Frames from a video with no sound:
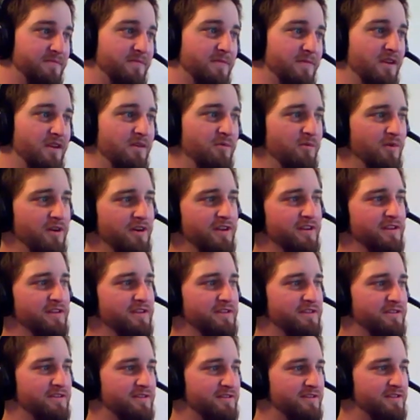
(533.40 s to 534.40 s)
wanted to
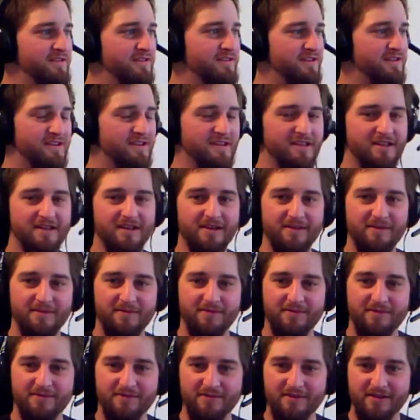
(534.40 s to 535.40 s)

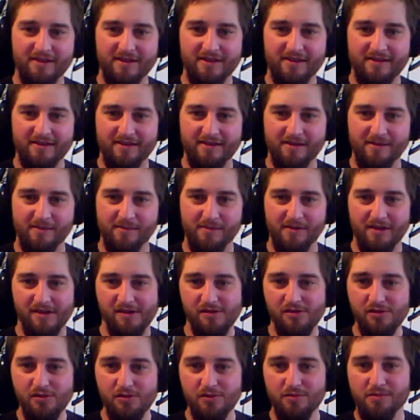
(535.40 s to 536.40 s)
give some
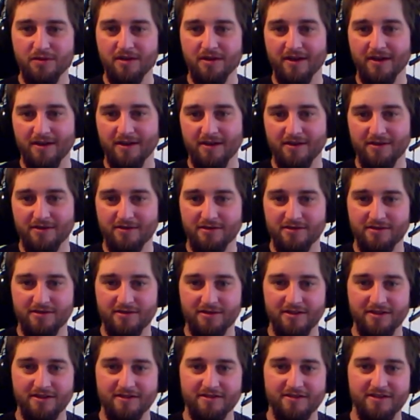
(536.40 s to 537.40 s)
new players
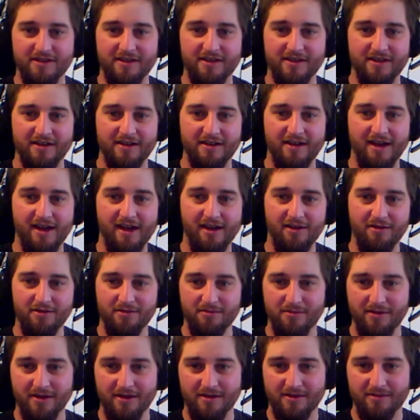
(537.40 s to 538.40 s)
an insight on how to
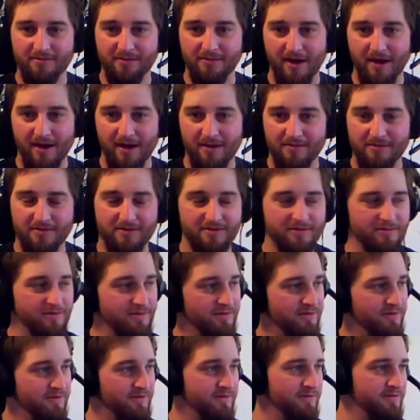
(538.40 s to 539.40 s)
make maps,
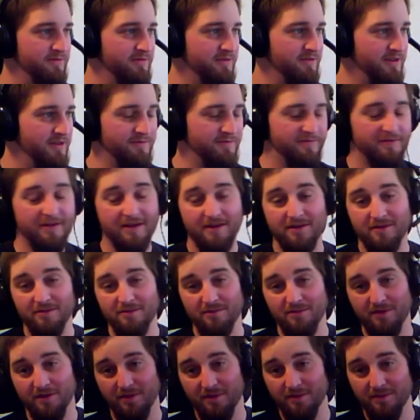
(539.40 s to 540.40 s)
or if they
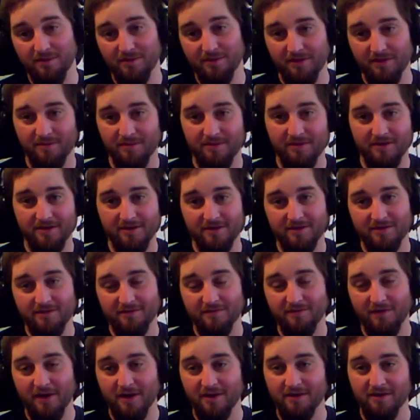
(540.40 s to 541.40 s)
don't know. I mean, it's
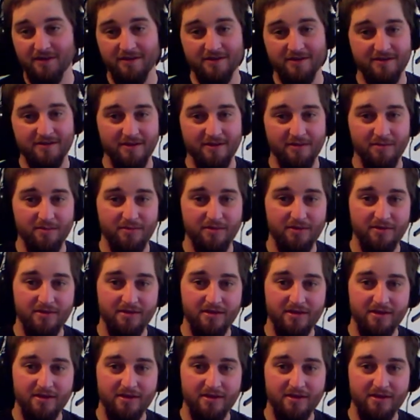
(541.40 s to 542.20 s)
fairly simple,